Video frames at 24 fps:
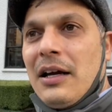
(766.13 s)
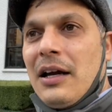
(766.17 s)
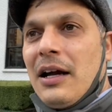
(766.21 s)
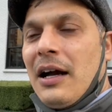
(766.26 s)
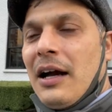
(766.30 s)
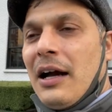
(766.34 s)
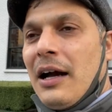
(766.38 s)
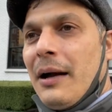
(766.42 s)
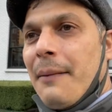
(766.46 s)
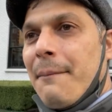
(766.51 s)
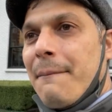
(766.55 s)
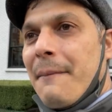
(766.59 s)

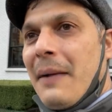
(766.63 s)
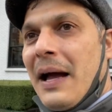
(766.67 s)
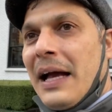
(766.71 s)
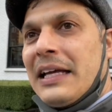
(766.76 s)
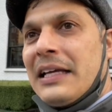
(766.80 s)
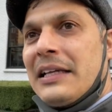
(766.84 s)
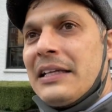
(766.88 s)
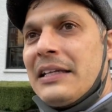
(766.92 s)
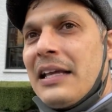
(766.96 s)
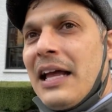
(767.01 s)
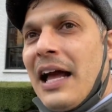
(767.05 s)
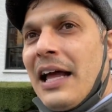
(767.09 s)
Um, I
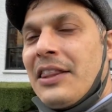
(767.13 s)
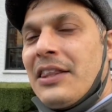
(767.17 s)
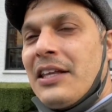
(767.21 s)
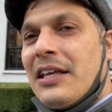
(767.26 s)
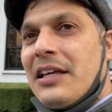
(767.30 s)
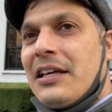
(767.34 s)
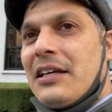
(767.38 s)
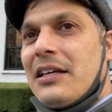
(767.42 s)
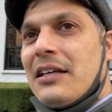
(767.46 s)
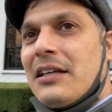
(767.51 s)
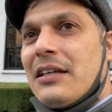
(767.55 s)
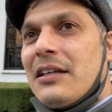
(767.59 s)
can, I
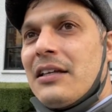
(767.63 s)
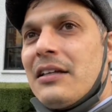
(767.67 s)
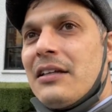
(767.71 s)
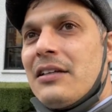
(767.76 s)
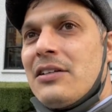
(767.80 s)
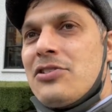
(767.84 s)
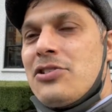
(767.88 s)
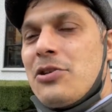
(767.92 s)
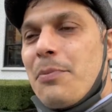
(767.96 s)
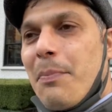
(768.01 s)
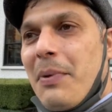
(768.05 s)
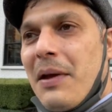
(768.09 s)
think
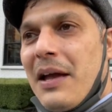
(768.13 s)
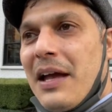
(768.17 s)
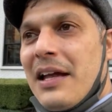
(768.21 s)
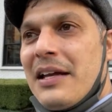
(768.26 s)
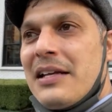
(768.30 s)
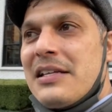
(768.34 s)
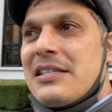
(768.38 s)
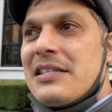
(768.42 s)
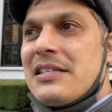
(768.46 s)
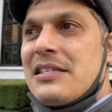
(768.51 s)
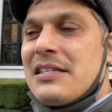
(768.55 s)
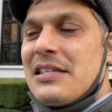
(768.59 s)
Japan
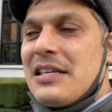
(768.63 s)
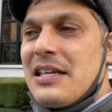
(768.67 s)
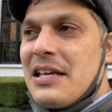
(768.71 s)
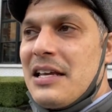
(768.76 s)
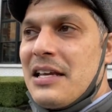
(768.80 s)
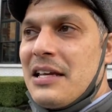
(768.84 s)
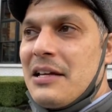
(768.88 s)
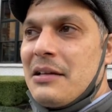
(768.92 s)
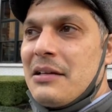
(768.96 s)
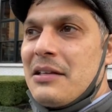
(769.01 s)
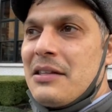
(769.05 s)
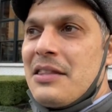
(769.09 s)
is
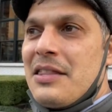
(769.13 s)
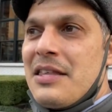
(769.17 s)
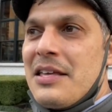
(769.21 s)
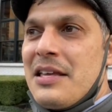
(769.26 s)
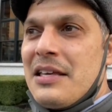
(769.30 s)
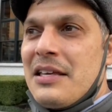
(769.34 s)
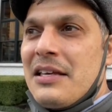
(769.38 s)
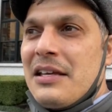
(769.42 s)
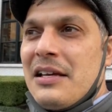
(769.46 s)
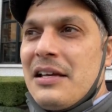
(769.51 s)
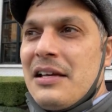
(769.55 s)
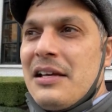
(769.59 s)
seeing
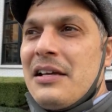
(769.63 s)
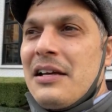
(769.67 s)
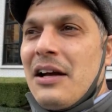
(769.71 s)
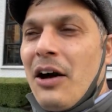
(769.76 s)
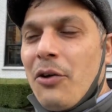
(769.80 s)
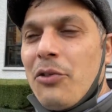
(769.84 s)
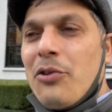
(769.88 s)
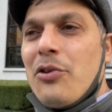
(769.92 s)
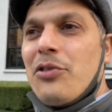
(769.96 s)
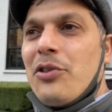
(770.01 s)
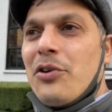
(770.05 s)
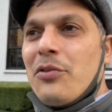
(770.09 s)
the,
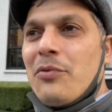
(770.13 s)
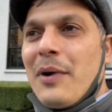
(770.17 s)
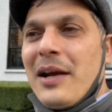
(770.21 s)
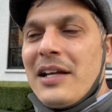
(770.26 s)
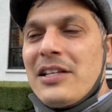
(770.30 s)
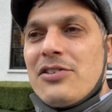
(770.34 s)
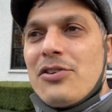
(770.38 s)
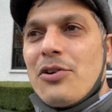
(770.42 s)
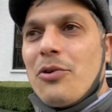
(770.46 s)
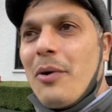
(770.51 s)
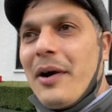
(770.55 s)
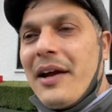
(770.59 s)
although the
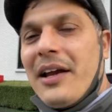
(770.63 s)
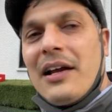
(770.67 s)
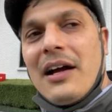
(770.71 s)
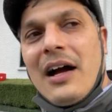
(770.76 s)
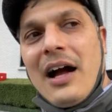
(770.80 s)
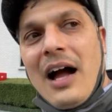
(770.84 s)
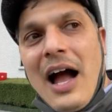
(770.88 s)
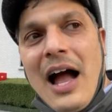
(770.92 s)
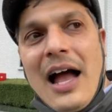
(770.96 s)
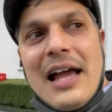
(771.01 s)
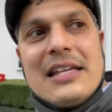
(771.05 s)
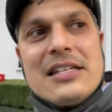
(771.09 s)
rates are quite
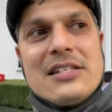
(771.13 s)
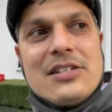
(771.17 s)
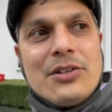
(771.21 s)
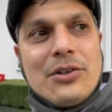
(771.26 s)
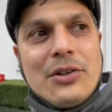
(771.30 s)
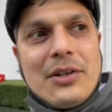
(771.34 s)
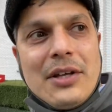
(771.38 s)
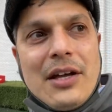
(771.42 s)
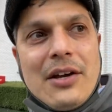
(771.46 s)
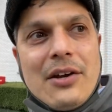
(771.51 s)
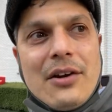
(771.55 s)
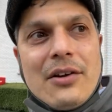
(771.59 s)
high
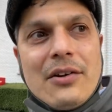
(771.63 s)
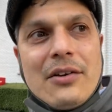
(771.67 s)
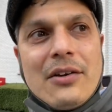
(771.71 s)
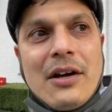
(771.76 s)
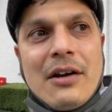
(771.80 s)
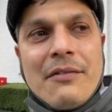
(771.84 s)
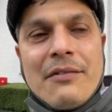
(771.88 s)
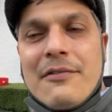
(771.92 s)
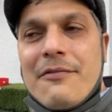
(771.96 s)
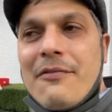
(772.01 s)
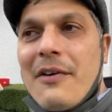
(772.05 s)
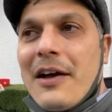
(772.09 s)
still here
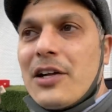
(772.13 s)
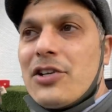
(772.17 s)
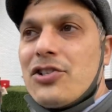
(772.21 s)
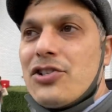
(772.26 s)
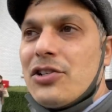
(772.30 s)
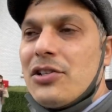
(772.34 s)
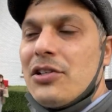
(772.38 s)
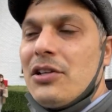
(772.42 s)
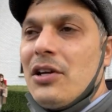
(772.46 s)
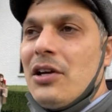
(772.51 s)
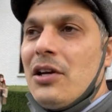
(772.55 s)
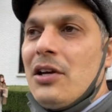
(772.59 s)
of
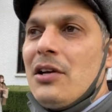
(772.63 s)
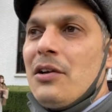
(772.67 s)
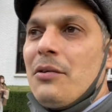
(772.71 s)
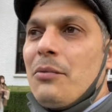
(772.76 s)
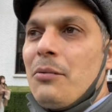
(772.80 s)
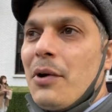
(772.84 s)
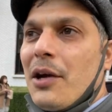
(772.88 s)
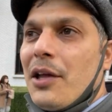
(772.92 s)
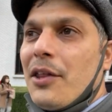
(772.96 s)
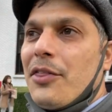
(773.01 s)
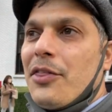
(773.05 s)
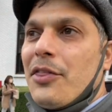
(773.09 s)
infection,
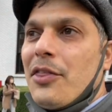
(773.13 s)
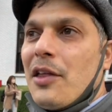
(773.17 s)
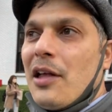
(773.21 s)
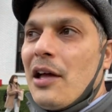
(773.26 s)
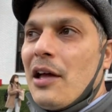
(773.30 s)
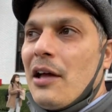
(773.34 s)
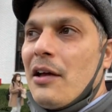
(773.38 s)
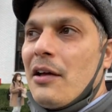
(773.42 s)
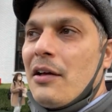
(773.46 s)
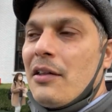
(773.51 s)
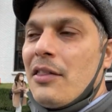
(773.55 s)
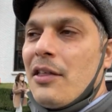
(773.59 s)
with
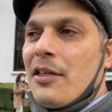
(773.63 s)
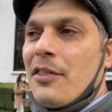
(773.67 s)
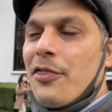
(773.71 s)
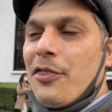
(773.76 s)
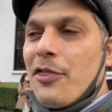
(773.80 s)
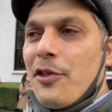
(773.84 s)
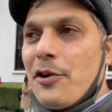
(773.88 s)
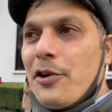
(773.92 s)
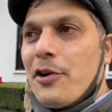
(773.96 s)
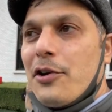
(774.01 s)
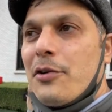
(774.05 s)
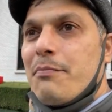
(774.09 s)
uh, the
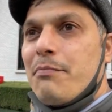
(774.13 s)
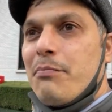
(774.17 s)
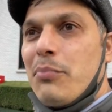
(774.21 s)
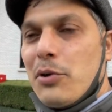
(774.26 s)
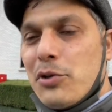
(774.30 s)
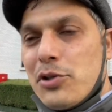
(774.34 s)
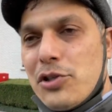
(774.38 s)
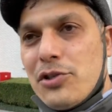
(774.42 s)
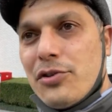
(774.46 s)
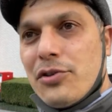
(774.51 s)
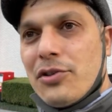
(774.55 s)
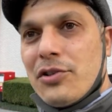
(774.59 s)
third
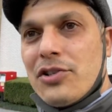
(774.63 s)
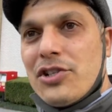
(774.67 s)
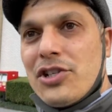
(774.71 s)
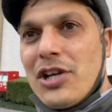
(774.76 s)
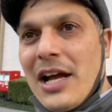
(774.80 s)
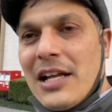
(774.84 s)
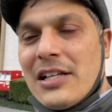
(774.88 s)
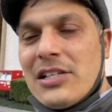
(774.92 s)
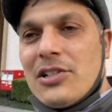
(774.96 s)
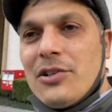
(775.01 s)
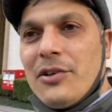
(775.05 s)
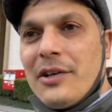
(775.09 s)
booster
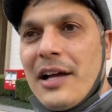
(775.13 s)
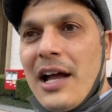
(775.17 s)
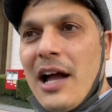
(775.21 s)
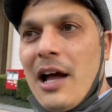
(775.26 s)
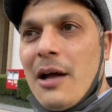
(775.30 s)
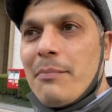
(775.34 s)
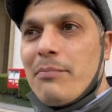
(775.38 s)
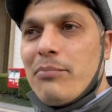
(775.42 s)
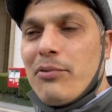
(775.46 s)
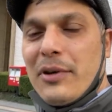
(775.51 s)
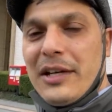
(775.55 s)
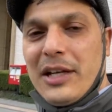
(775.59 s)
shots going
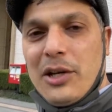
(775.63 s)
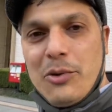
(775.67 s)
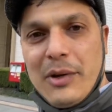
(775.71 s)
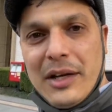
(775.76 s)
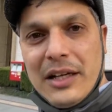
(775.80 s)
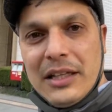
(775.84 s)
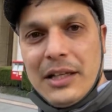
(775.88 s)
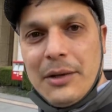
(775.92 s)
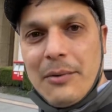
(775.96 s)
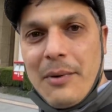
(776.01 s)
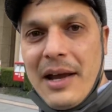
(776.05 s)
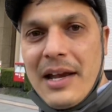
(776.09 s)
up pretty
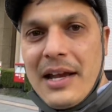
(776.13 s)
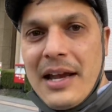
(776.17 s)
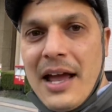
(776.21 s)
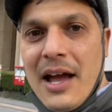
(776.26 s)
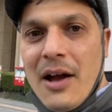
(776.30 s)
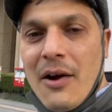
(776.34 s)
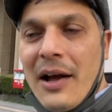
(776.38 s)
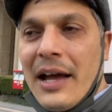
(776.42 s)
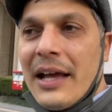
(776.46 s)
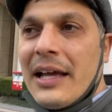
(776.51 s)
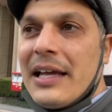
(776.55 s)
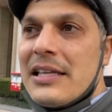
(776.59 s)
quickly right
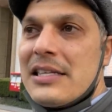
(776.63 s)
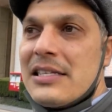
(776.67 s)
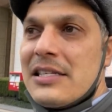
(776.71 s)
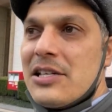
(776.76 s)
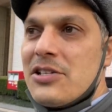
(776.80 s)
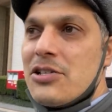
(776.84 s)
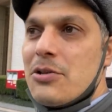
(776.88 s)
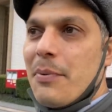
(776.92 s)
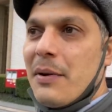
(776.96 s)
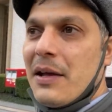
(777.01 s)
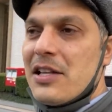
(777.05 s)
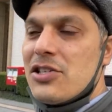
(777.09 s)
now, I can see
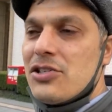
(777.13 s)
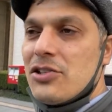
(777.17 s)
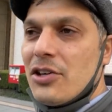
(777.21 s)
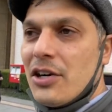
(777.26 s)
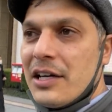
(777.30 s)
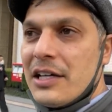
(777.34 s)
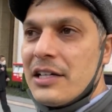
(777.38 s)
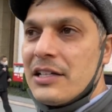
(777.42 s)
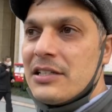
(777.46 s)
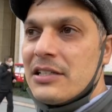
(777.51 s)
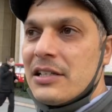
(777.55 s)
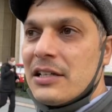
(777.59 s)
Japan
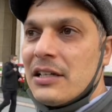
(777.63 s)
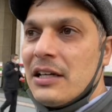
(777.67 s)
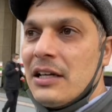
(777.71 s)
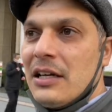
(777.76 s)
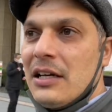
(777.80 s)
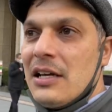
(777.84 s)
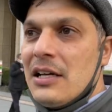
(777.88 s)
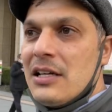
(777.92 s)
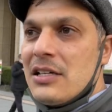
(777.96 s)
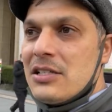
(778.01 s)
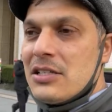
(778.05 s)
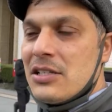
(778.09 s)
starting to
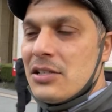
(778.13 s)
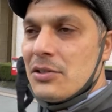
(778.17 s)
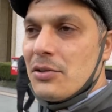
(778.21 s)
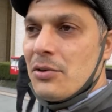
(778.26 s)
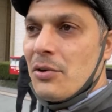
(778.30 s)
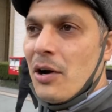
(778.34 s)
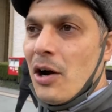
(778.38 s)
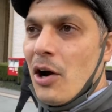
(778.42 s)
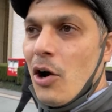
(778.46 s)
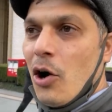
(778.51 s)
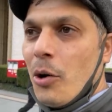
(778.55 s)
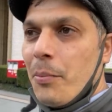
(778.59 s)

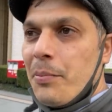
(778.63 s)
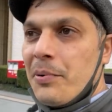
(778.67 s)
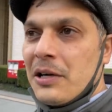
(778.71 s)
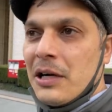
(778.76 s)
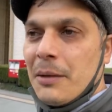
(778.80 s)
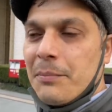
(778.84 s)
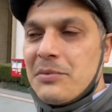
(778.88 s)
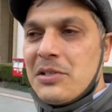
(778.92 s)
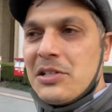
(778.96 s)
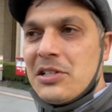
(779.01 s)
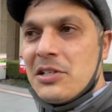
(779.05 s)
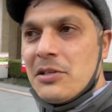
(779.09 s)
to uh, open
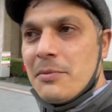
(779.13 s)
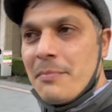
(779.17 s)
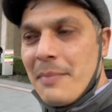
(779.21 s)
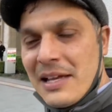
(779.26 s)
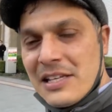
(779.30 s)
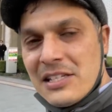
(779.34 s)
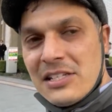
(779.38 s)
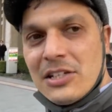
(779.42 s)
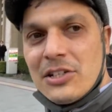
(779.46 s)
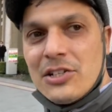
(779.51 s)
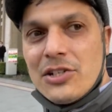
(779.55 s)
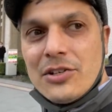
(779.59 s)
up to
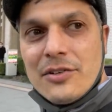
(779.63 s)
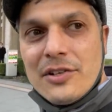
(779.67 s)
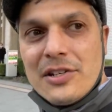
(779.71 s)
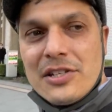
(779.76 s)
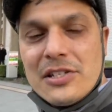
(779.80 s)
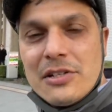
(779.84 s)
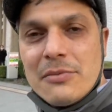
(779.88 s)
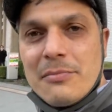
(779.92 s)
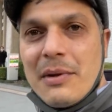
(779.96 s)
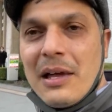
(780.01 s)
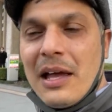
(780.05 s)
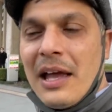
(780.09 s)
domestic
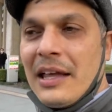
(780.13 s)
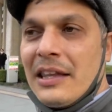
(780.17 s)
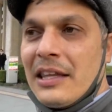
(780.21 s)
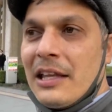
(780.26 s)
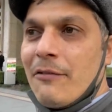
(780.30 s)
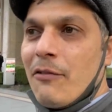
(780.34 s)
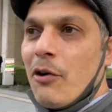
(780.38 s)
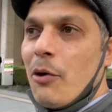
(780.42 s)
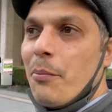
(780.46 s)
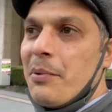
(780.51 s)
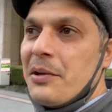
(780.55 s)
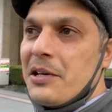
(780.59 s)
tourism, and
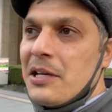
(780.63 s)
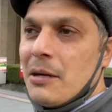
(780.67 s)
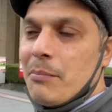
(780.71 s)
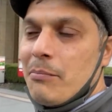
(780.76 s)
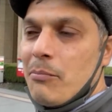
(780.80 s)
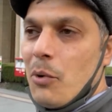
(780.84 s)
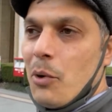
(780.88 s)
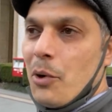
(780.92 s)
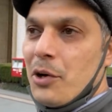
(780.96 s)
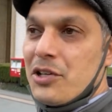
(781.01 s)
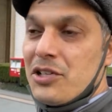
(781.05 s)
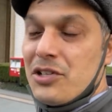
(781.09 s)
they've opened up
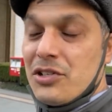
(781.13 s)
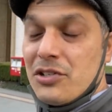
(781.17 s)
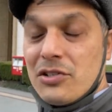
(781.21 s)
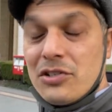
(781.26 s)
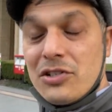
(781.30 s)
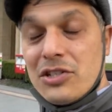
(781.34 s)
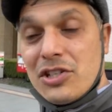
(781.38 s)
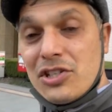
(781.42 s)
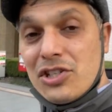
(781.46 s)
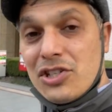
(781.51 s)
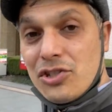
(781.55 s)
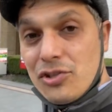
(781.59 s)
more to,
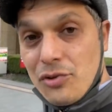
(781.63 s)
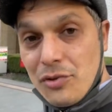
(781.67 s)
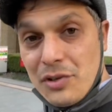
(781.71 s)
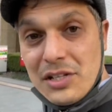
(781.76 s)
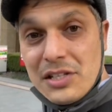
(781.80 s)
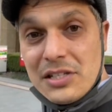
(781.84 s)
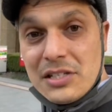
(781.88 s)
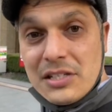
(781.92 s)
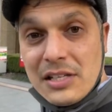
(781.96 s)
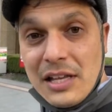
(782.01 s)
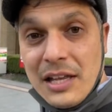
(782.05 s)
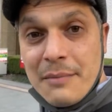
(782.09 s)
to
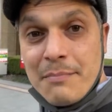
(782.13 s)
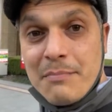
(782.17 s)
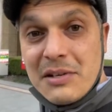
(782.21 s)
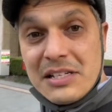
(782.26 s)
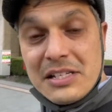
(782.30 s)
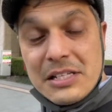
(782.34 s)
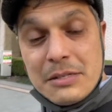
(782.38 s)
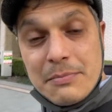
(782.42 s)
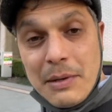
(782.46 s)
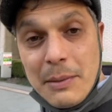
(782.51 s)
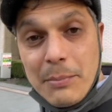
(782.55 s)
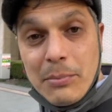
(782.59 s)
students and
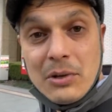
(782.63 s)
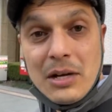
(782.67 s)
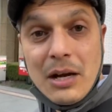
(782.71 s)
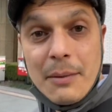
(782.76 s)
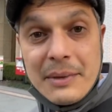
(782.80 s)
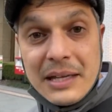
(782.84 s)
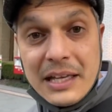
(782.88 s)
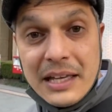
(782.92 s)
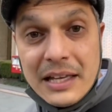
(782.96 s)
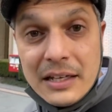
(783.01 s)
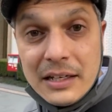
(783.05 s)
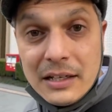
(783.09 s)
business people
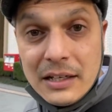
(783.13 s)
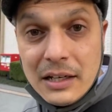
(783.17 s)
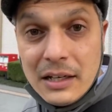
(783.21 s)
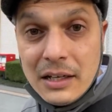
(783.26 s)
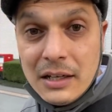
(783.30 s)
coming in.